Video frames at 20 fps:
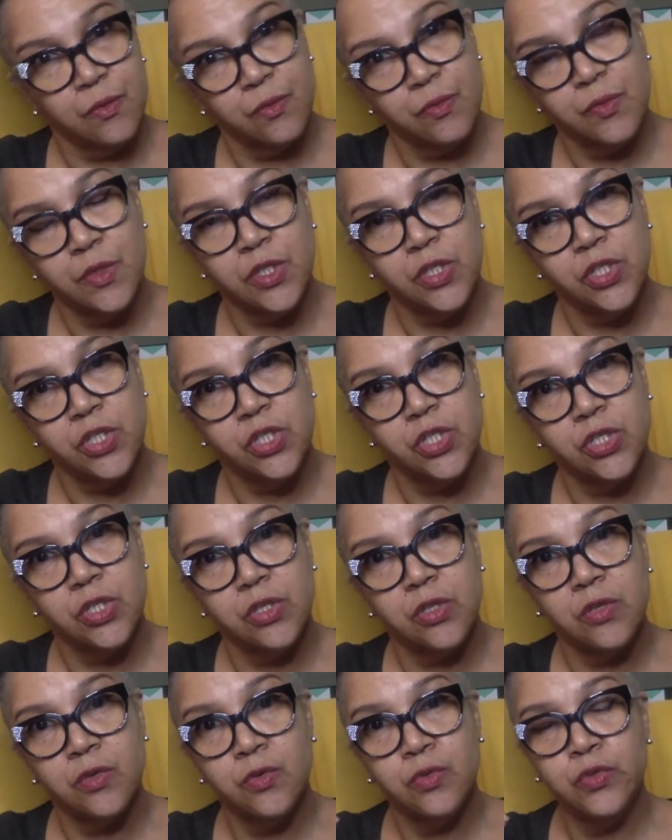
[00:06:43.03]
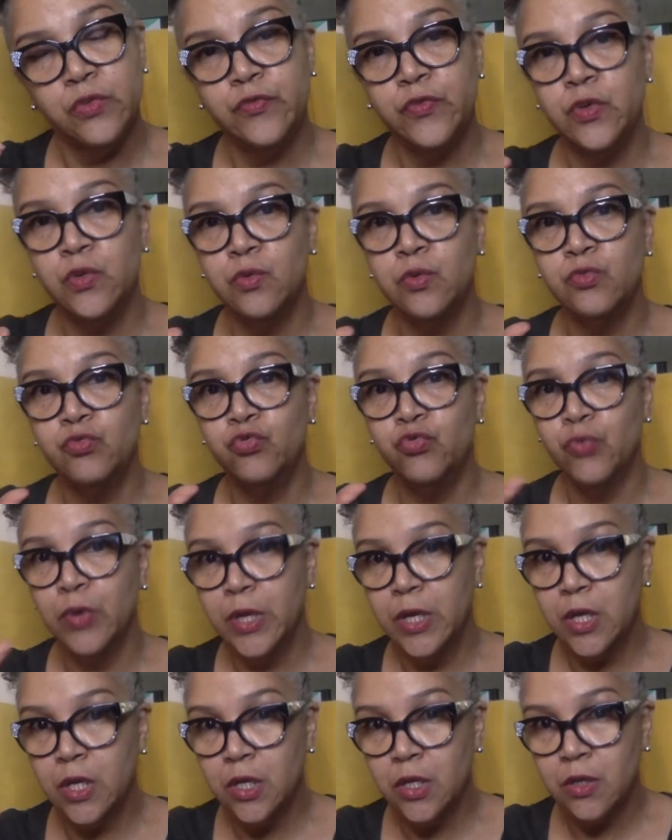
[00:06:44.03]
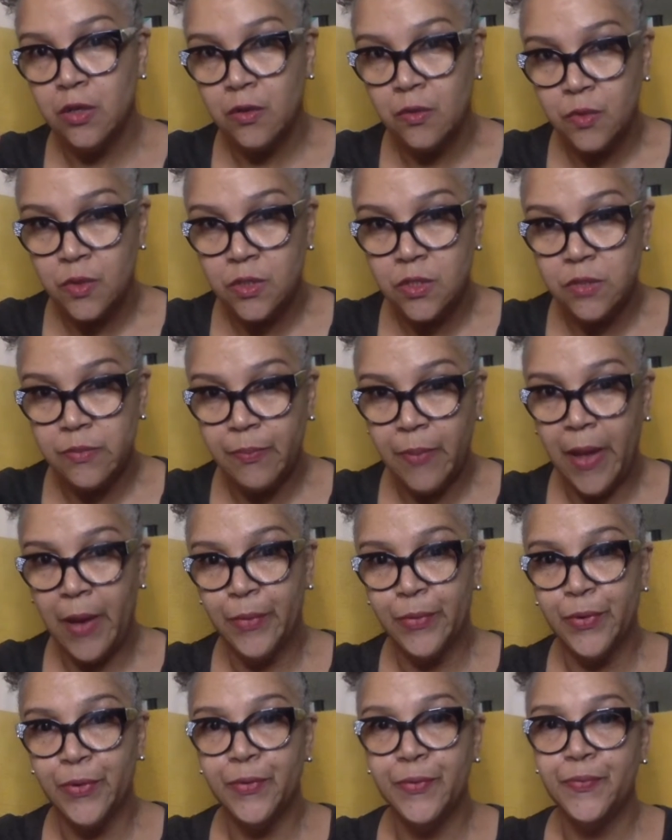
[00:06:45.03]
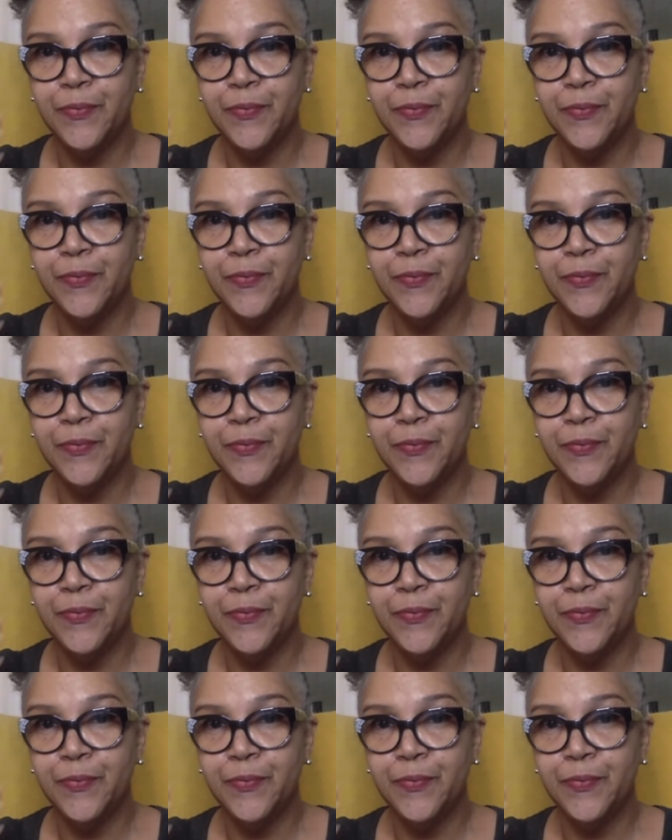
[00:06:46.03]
which those of you who drink it know it's powder.